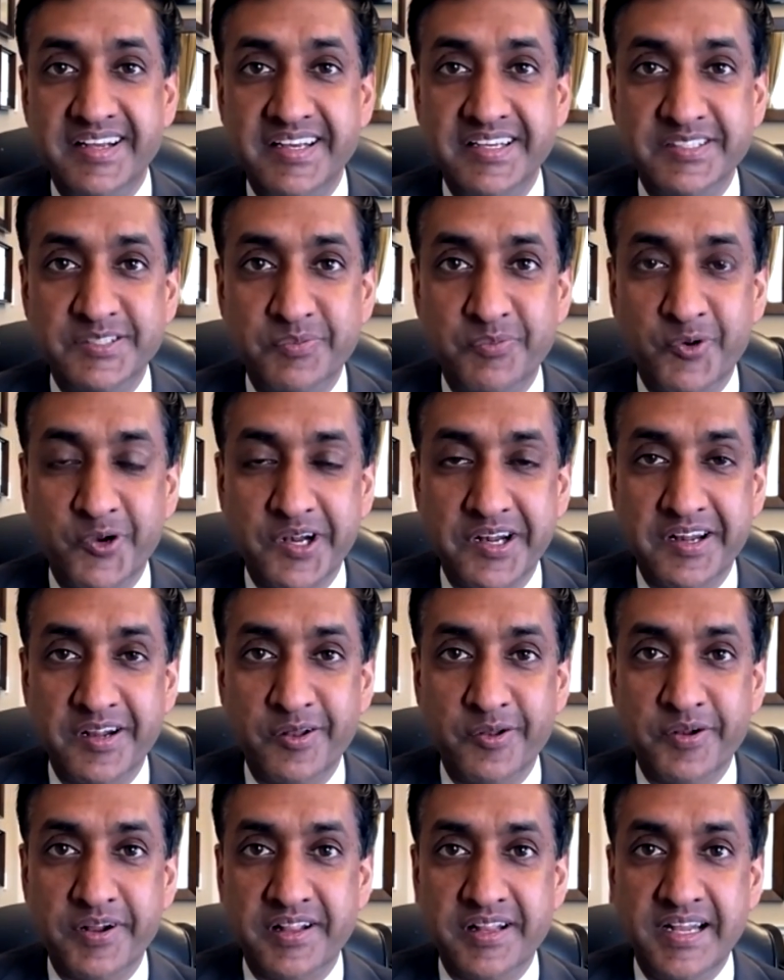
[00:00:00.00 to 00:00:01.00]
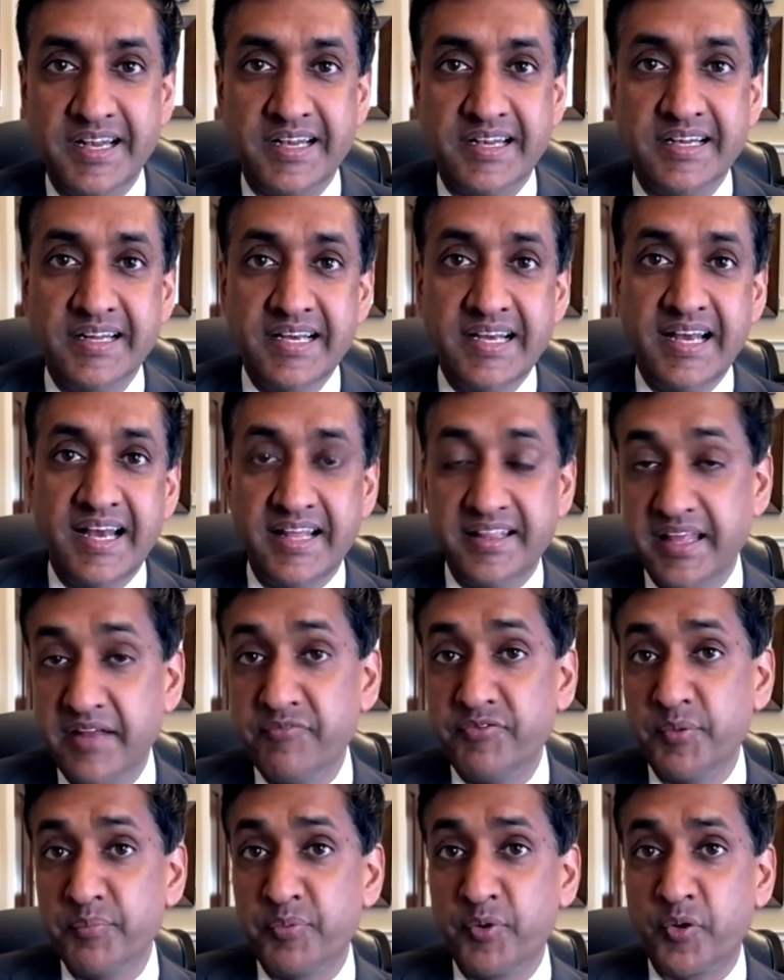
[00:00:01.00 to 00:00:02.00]
he supported Hillary Clinton. And
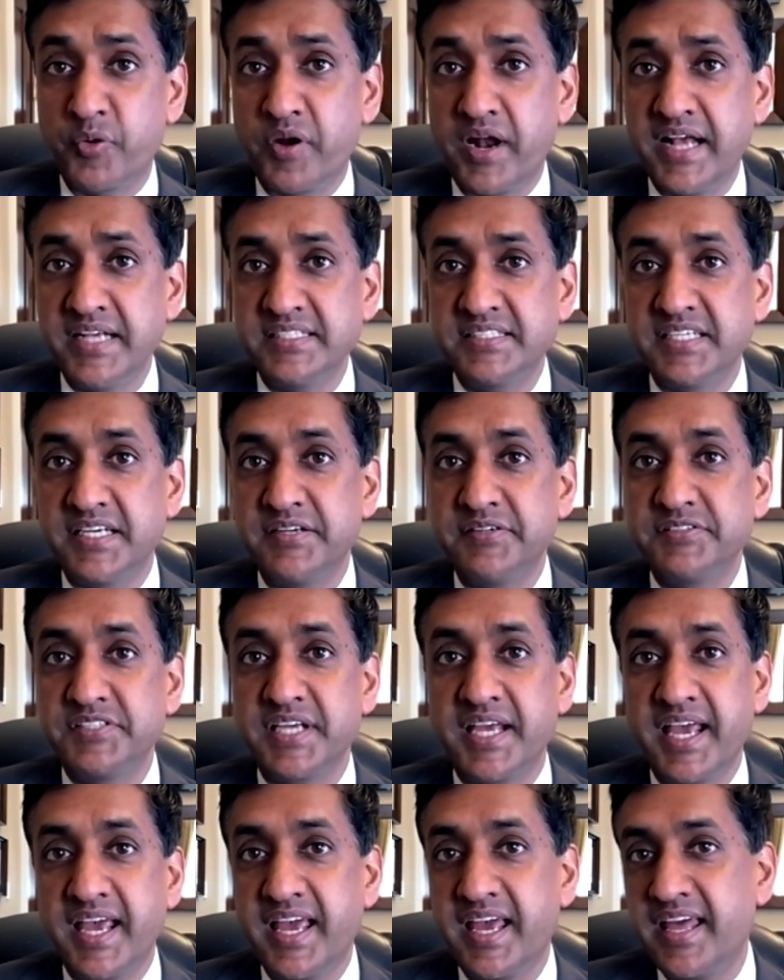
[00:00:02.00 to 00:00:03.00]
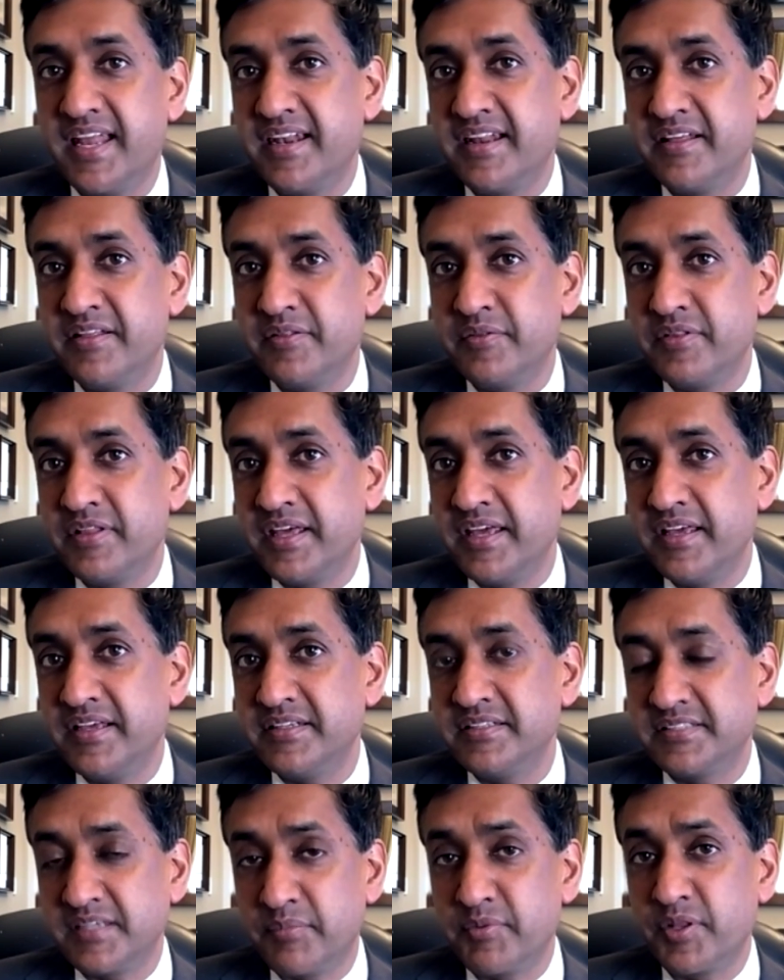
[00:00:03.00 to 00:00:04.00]
then for progressives and
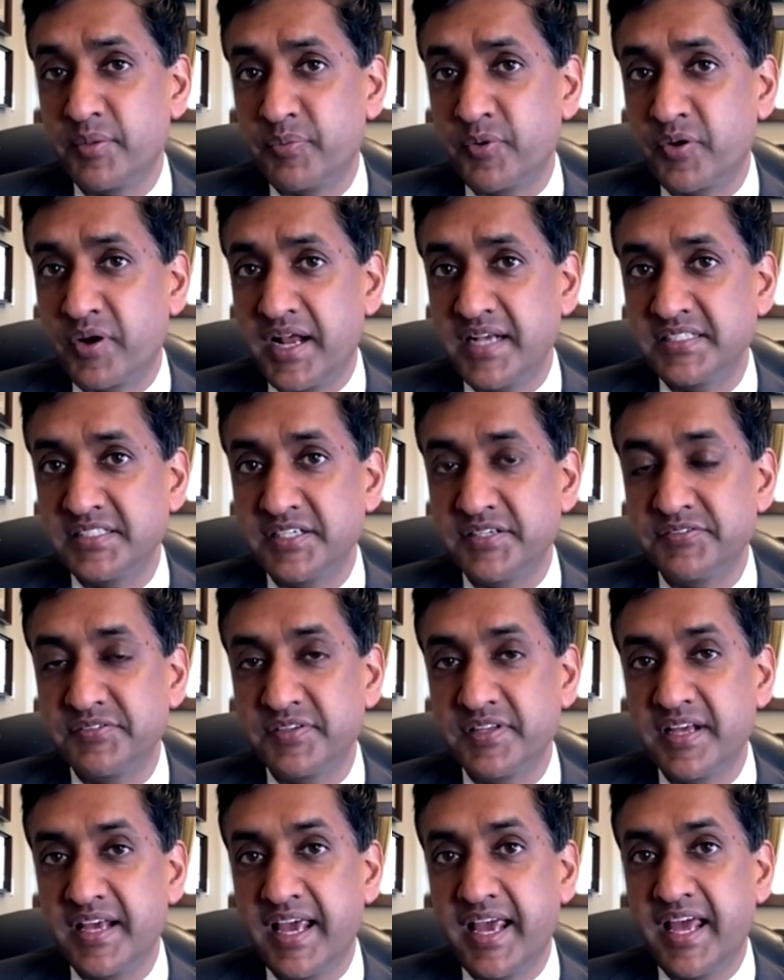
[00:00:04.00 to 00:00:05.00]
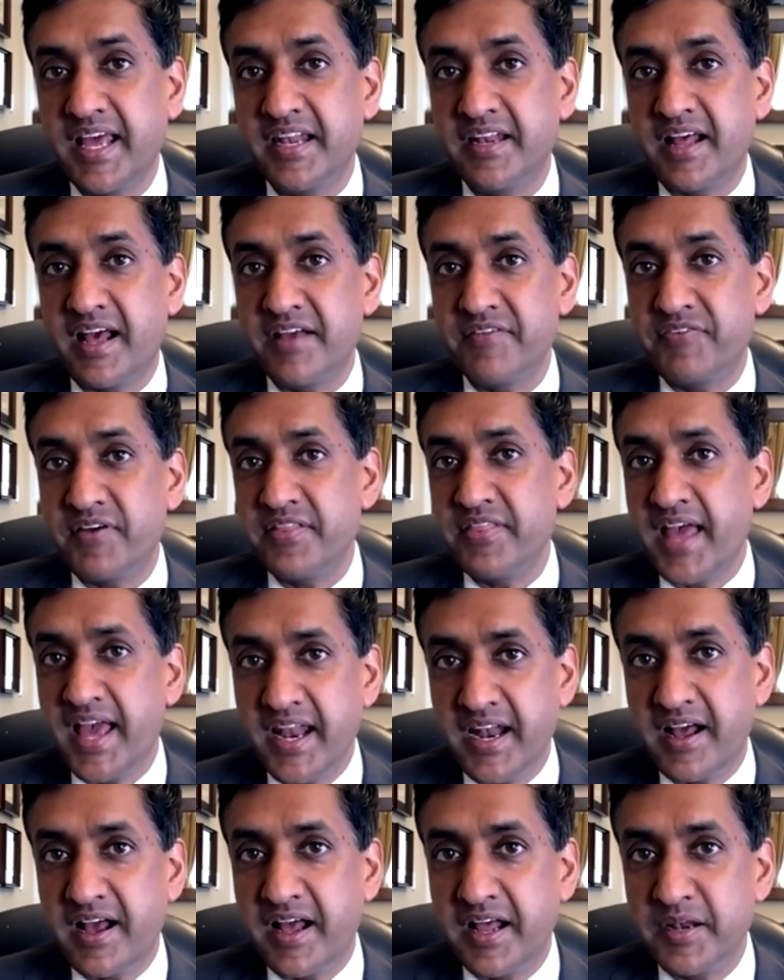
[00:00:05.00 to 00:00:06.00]
some of the progressives, and I find
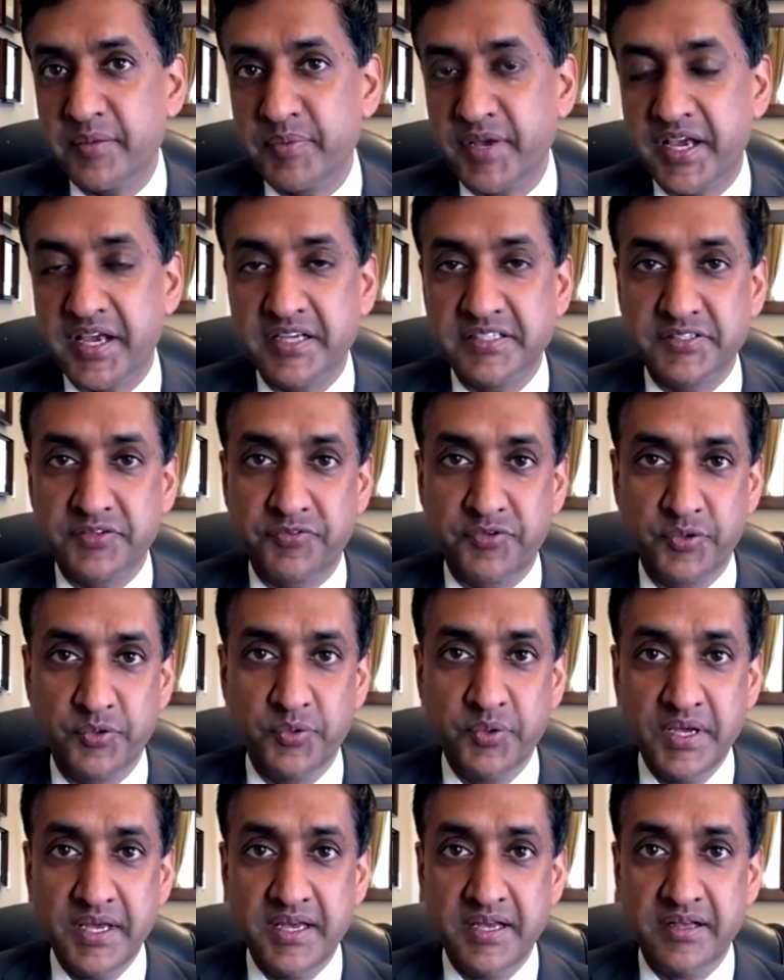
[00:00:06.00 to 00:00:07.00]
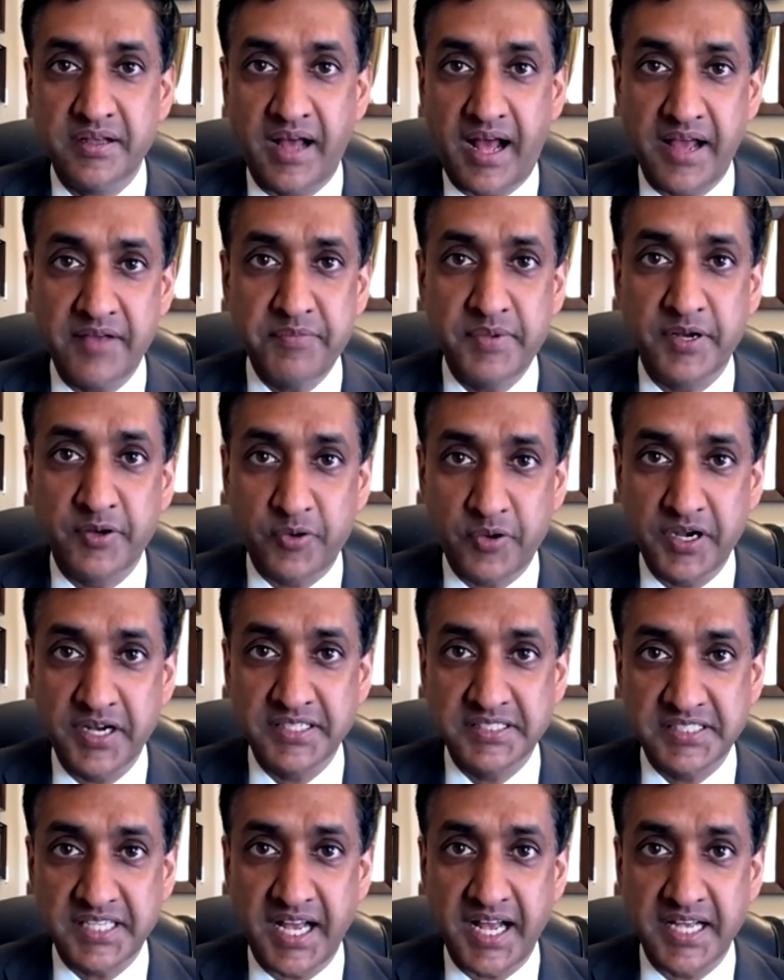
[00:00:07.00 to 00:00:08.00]
that odd because I've been
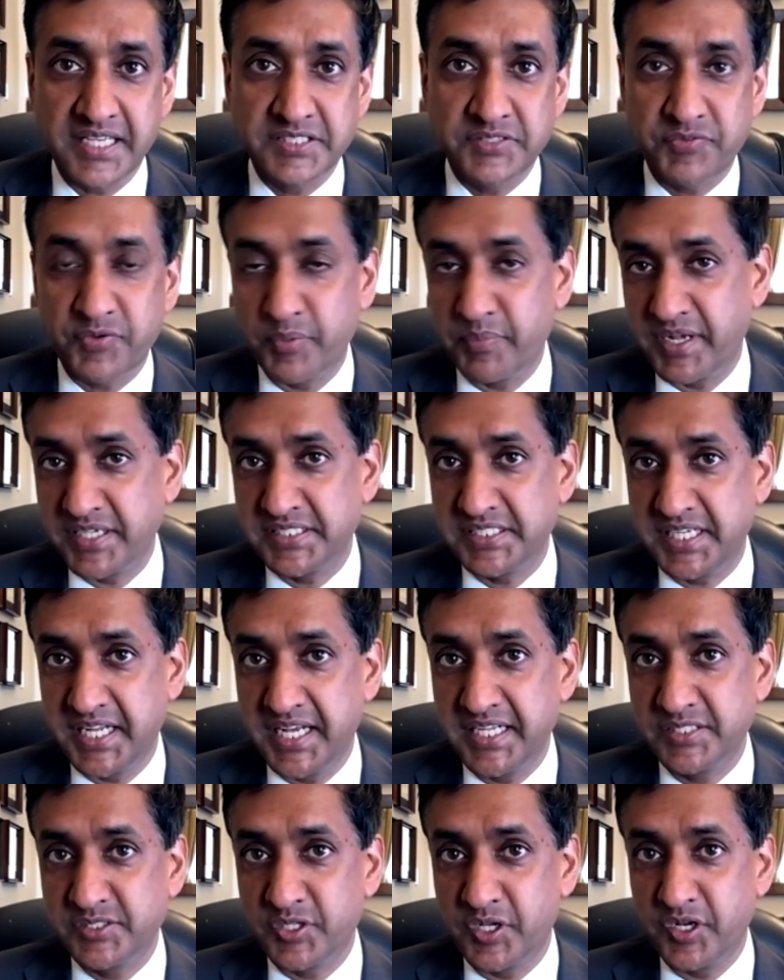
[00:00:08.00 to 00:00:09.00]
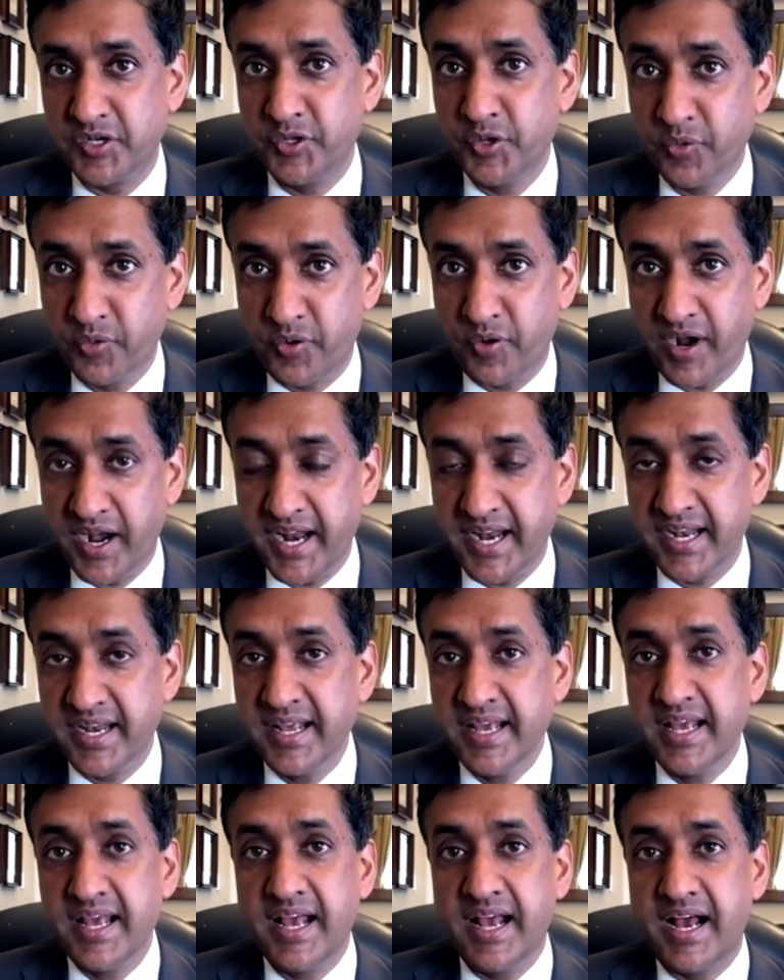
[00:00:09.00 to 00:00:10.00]
criticized for my stance on
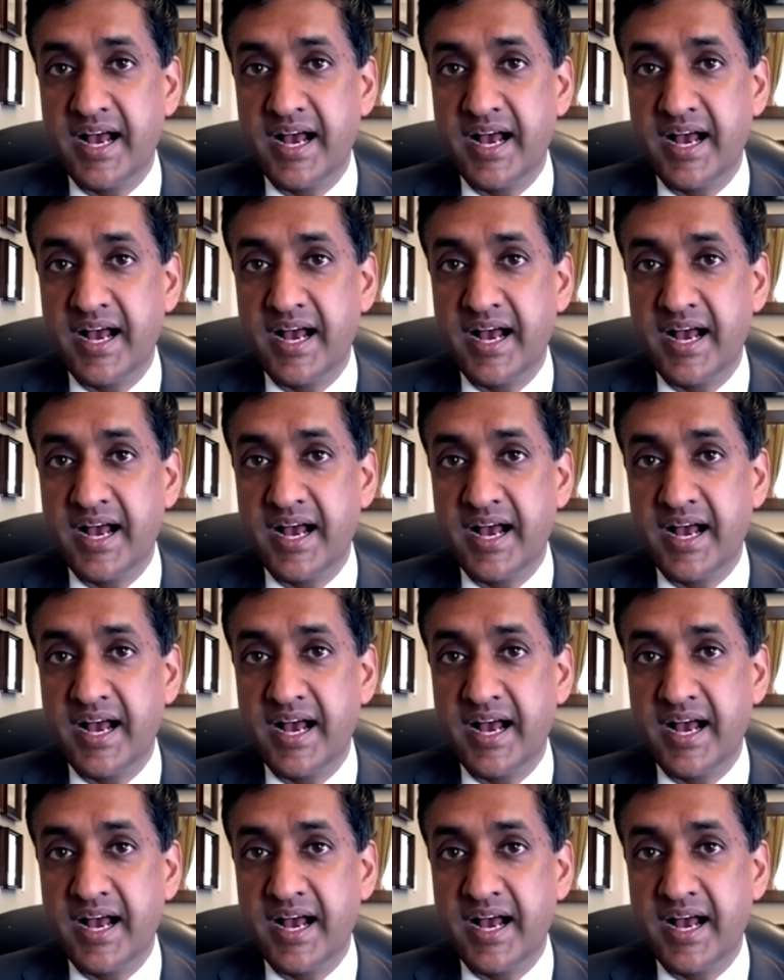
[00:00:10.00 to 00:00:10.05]
Ukraine.